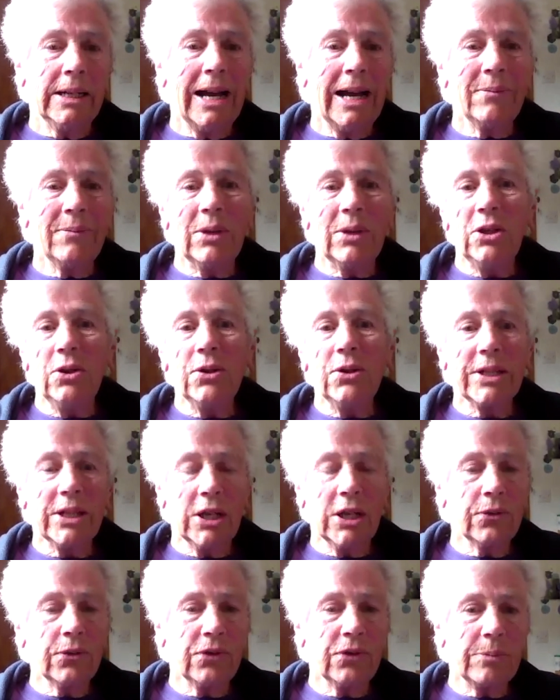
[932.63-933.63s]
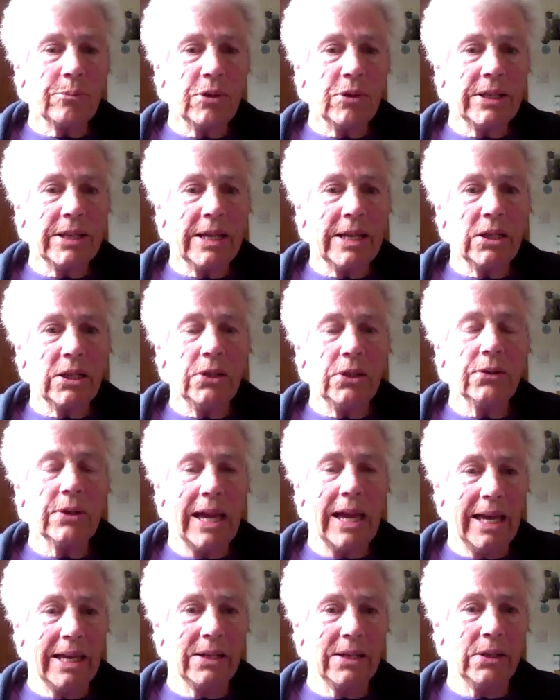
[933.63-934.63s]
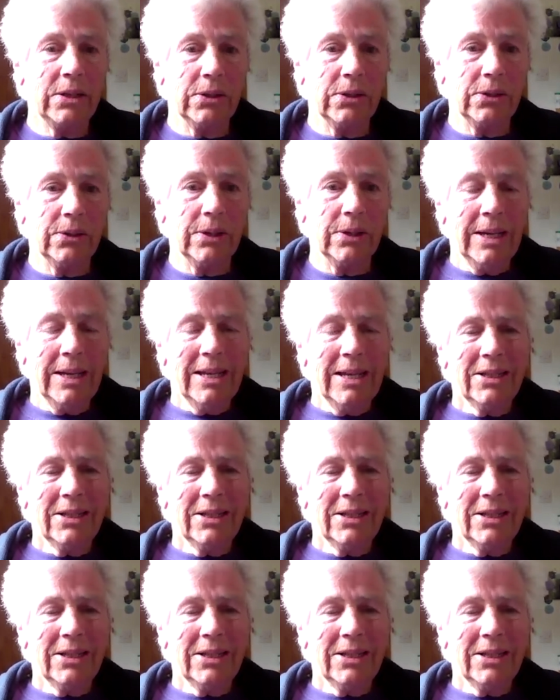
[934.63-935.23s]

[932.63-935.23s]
And when you self-represent, you can do.